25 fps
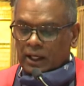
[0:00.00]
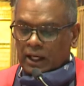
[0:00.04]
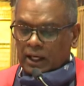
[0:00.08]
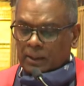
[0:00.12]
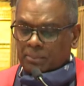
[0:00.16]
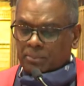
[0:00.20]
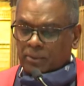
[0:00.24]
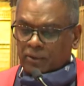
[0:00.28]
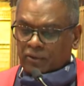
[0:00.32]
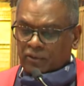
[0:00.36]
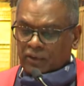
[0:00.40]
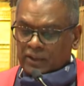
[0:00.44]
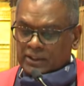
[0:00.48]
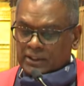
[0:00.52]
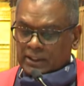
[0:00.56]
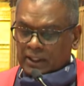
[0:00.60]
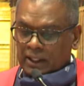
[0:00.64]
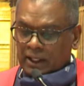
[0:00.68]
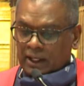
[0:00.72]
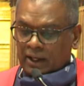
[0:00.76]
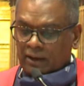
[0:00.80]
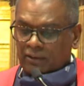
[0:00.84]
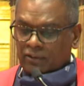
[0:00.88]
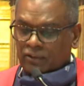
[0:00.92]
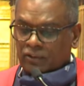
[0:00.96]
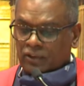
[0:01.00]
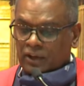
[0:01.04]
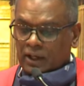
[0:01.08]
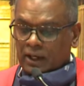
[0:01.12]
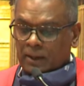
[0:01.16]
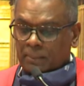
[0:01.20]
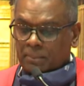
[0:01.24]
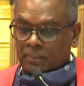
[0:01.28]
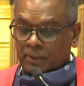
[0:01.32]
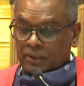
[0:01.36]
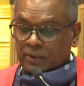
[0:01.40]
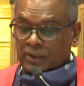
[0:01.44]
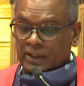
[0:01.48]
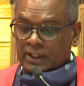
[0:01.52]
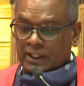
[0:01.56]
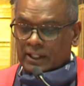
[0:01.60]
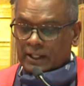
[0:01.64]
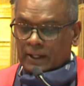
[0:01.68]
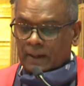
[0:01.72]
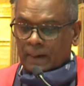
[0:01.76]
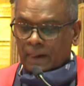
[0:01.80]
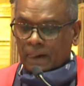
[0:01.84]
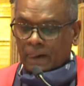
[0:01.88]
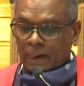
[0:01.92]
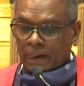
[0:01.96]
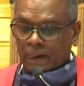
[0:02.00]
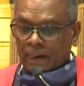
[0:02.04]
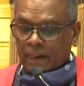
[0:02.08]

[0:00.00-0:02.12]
and Professor F. Perini.